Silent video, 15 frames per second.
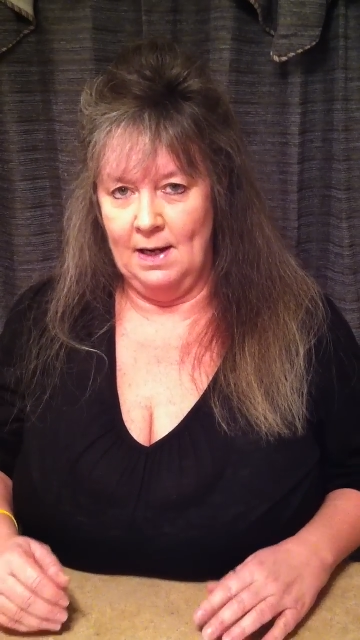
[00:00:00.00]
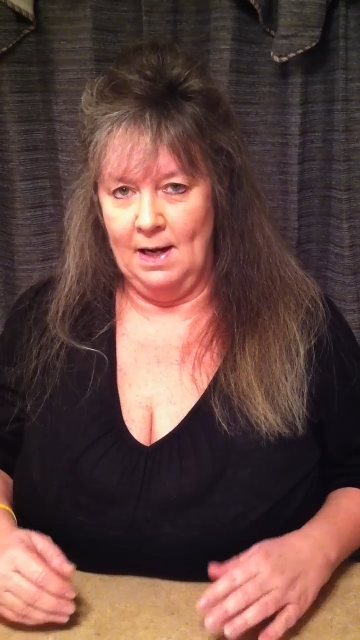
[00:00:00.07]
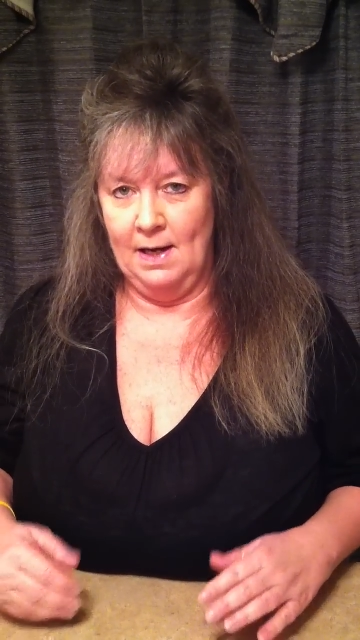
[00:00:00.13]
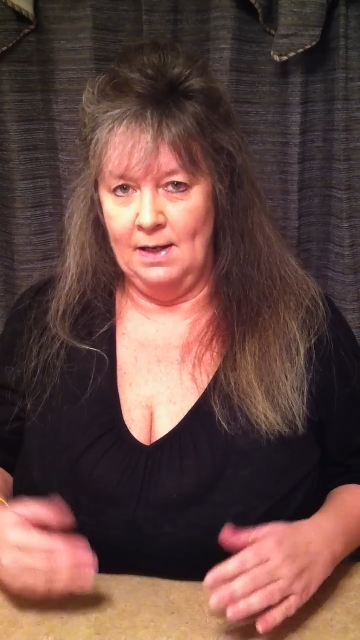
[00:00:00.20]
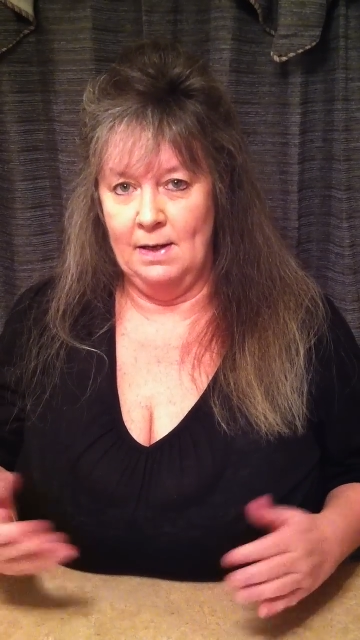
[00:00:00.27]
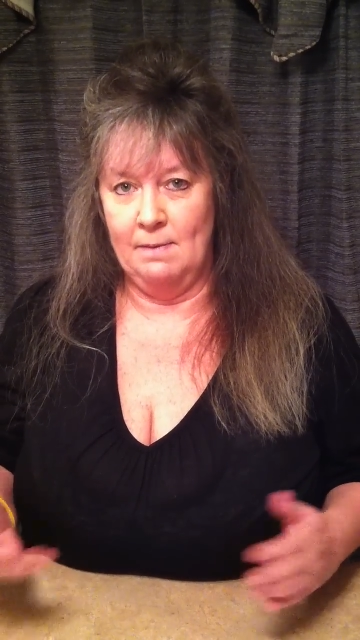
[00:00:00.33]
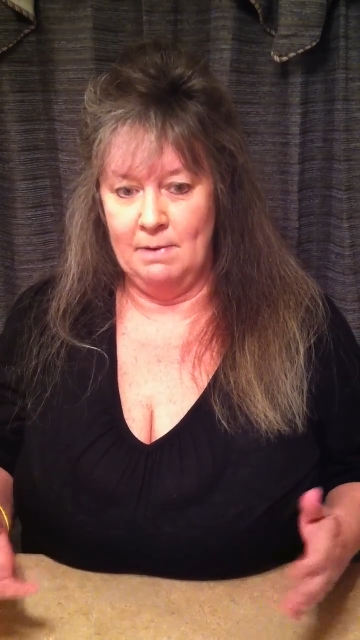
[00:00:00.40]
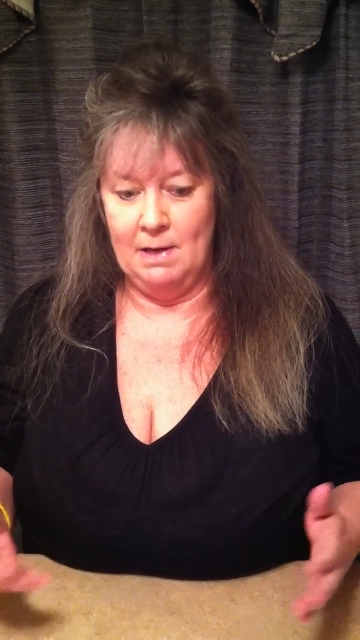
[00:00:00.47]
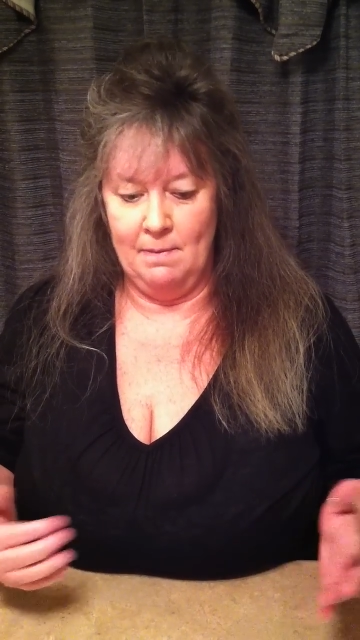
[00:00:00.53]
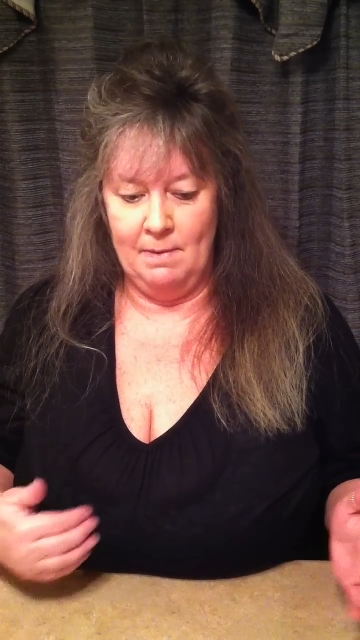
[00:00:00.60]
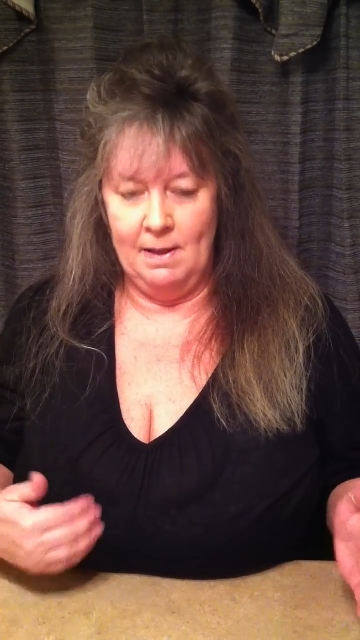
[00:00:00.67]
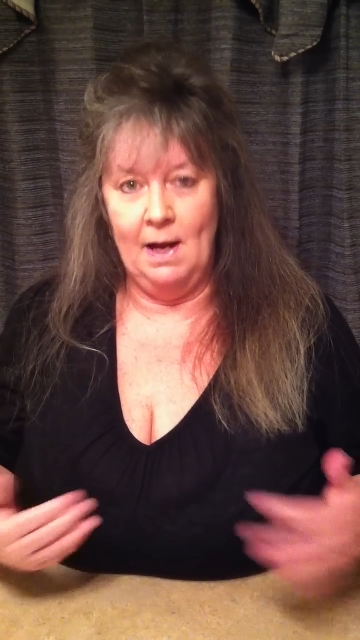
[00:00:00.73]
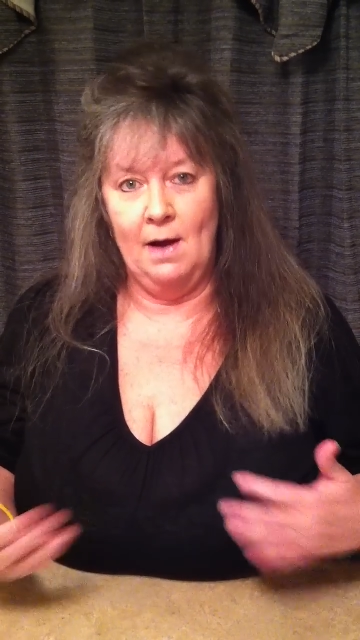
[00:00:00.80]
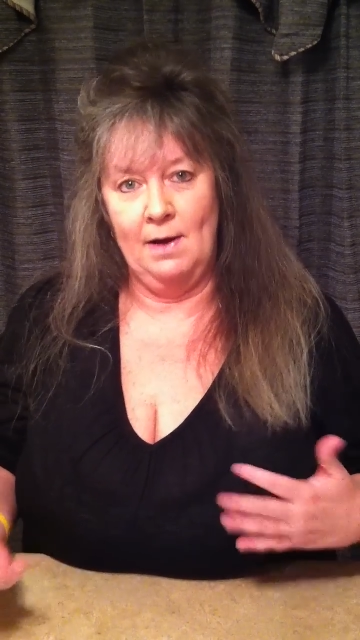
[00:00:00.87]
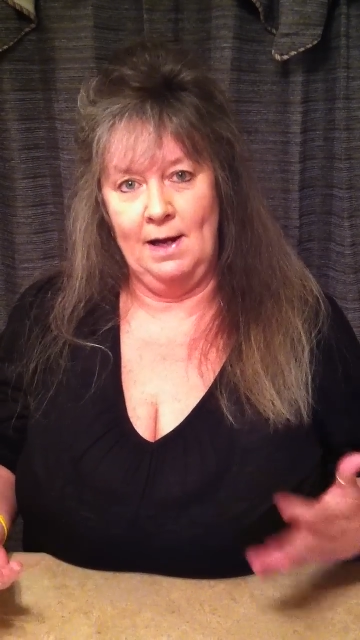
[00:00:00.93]
I ended up
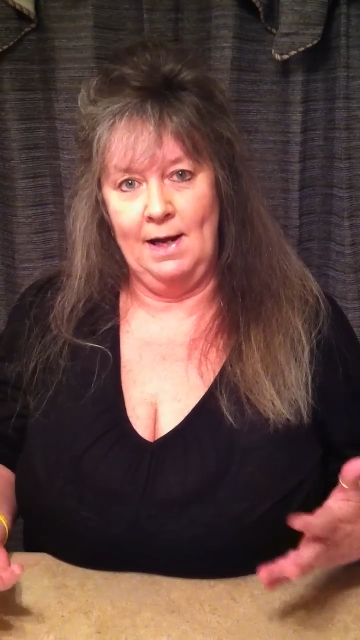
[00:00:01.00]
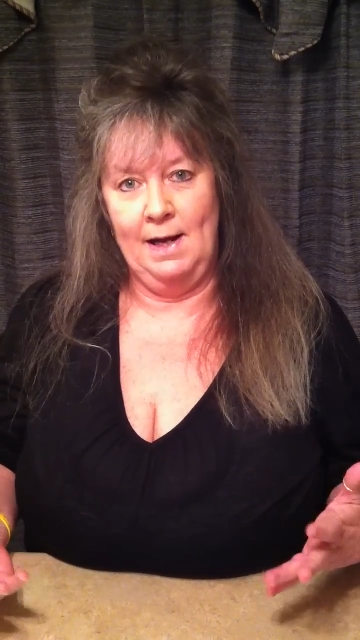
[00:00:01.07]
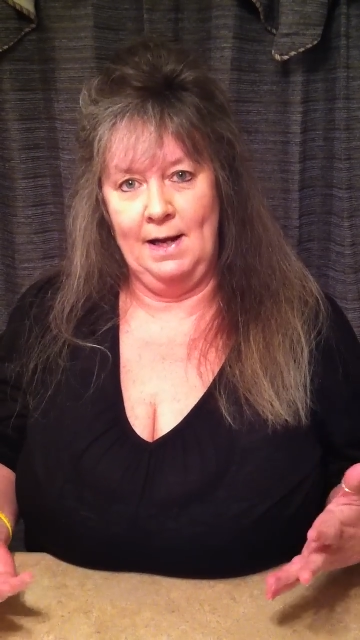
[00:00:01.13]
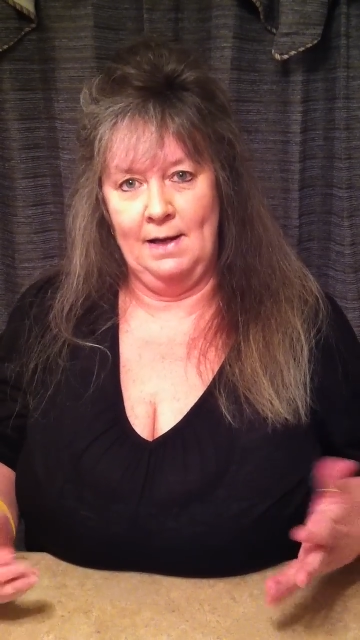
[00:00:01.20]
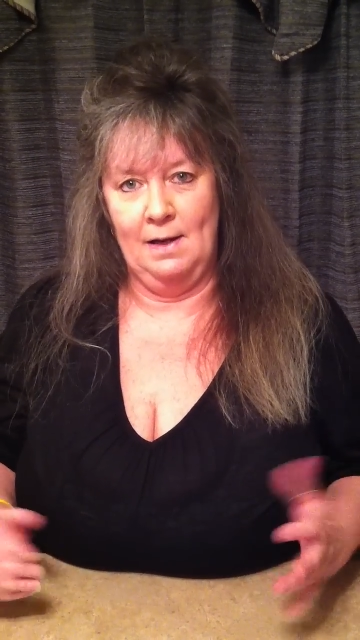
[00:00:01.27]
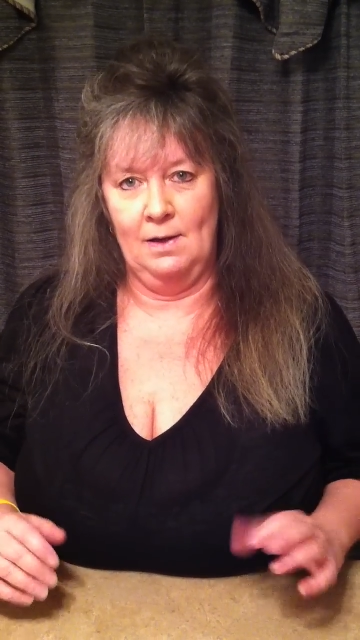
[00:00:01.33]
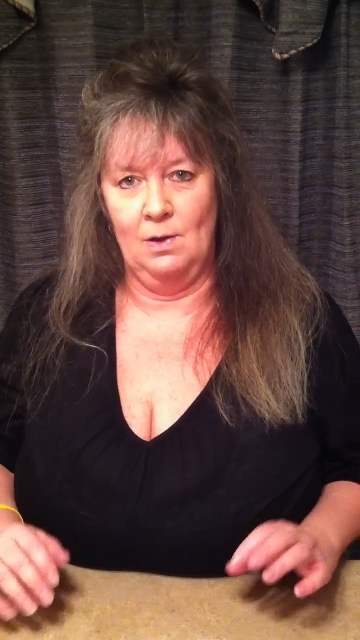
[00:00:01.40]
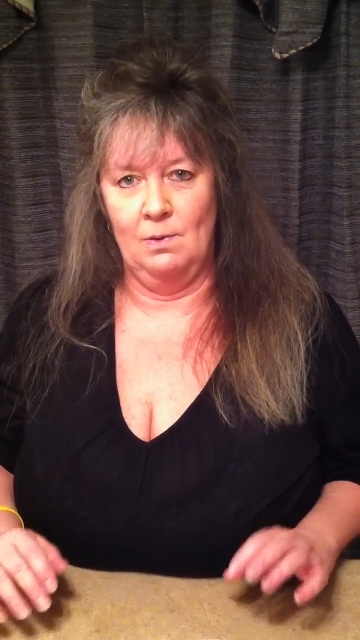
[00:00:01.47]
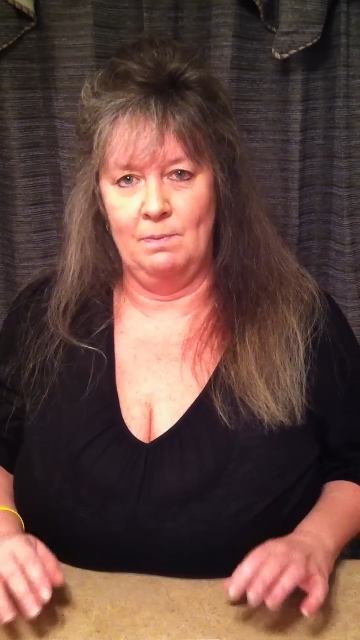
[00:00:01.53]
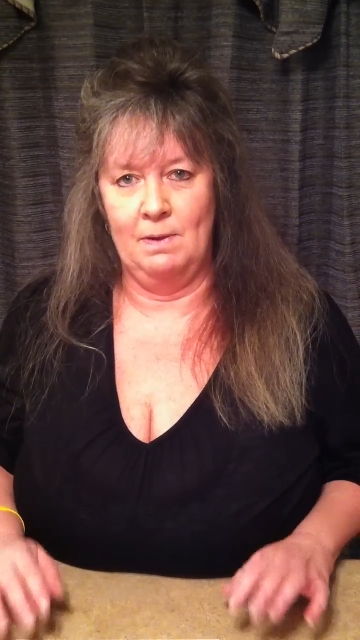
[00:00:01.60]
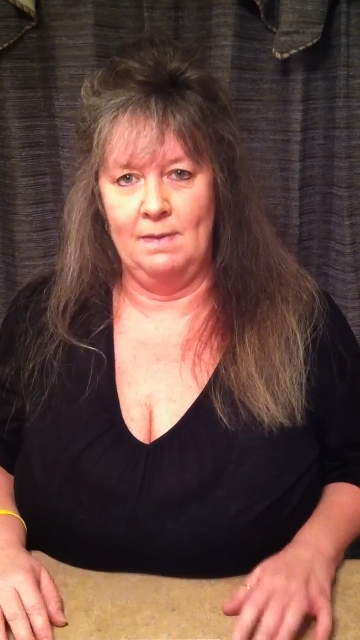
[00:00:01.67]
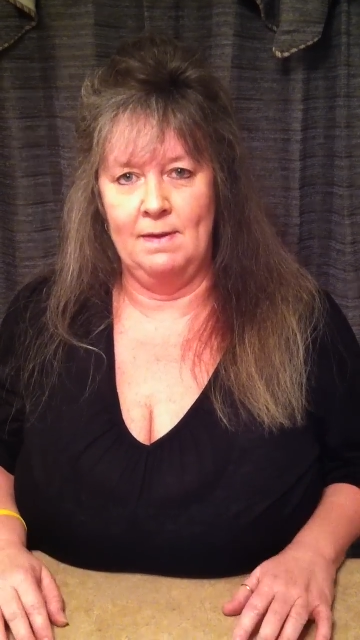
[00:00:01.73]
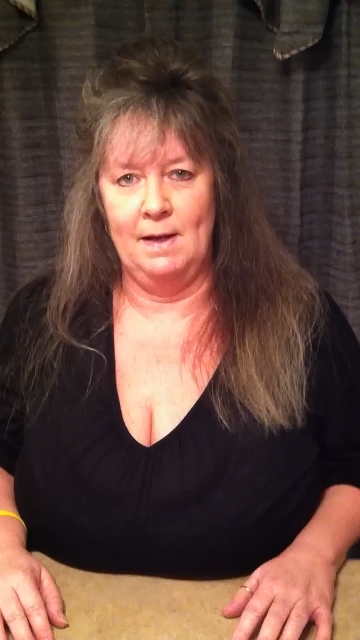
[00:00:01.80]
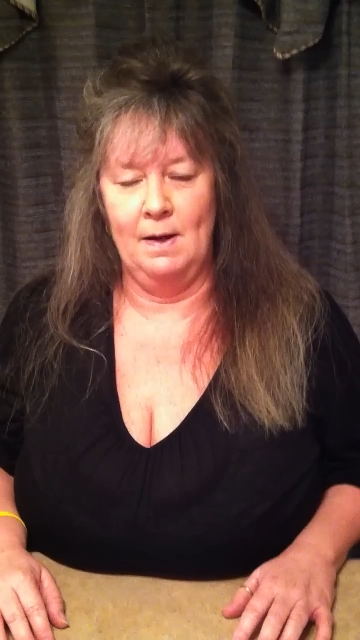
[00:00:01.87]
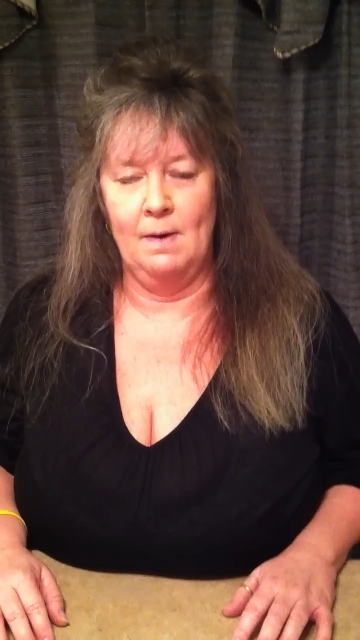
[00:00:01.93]
coming out ahead a little
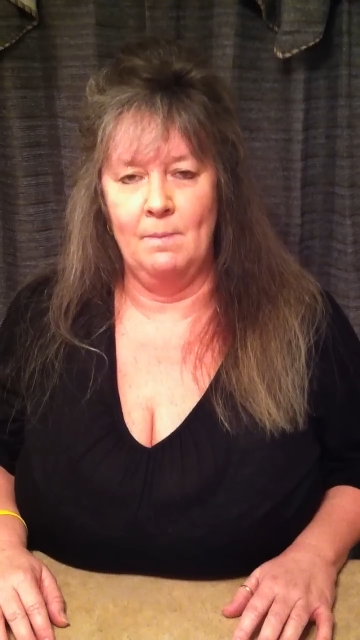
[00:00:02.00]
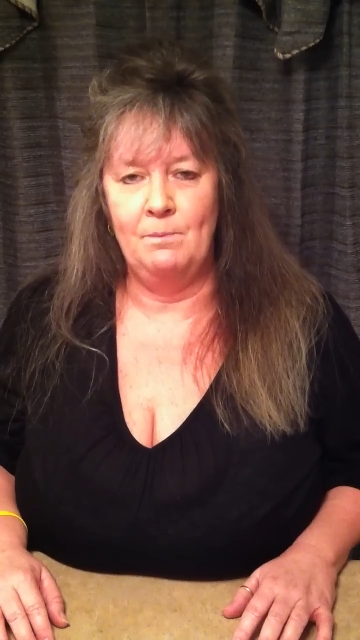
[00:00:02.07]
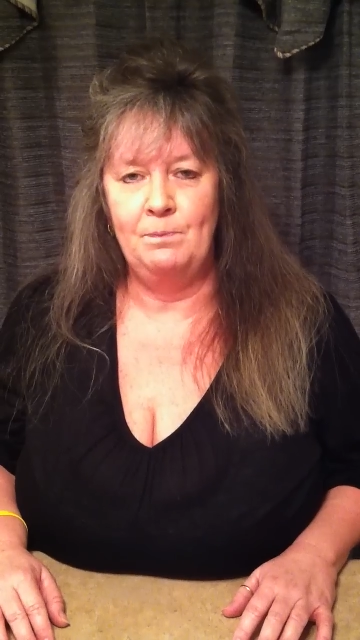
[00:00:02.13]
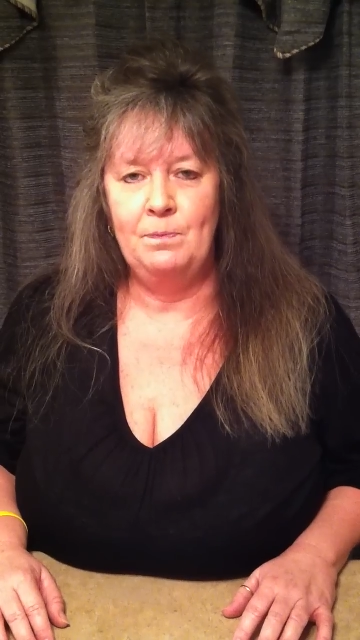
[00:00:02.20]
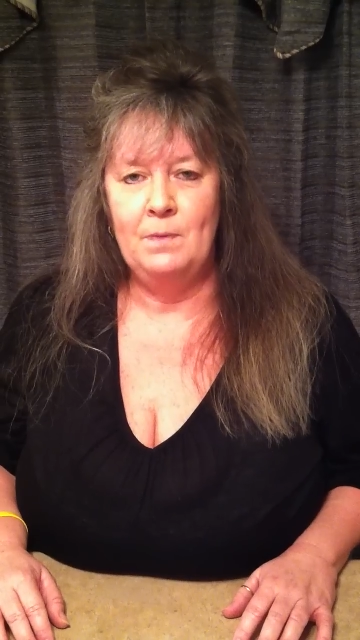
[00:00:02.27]
bit there.